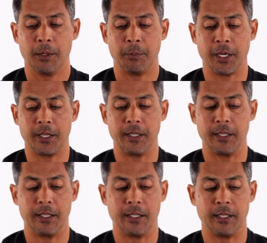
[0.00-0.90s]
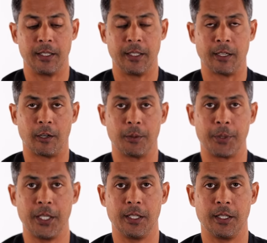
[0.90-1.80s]
but in our
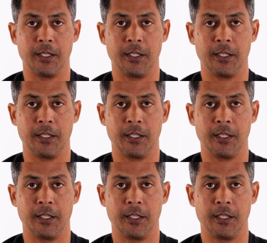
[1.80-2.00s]
opinion,